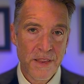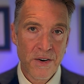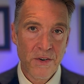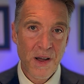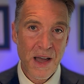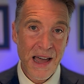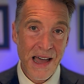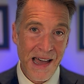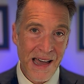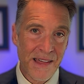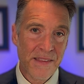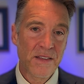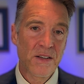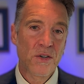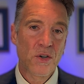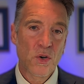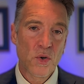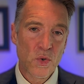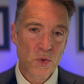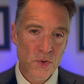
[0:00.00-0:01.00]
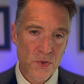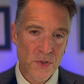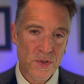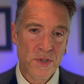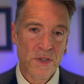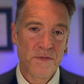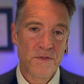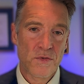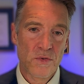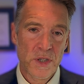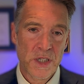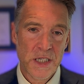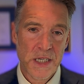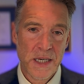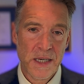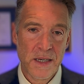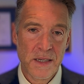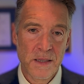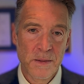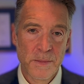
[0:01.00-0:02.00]
There are other causes of
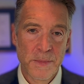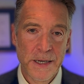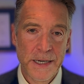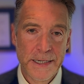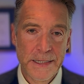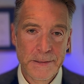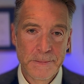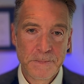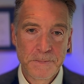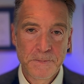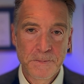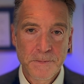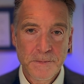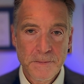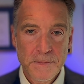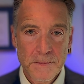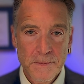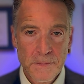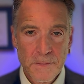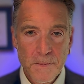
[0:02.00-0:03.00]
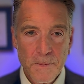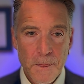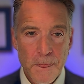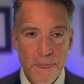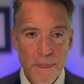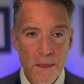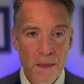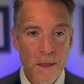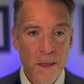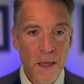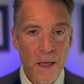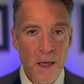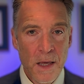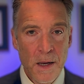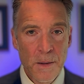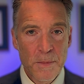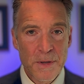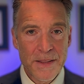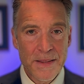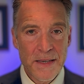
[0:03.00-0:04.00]
radicular pain.
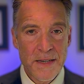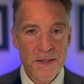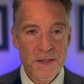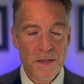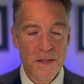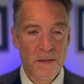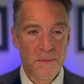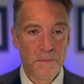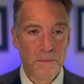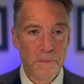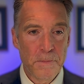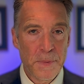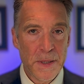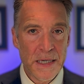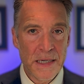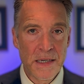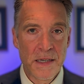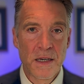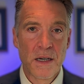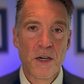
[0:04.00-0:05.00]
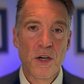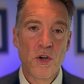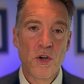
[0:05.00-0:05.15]
But these are the big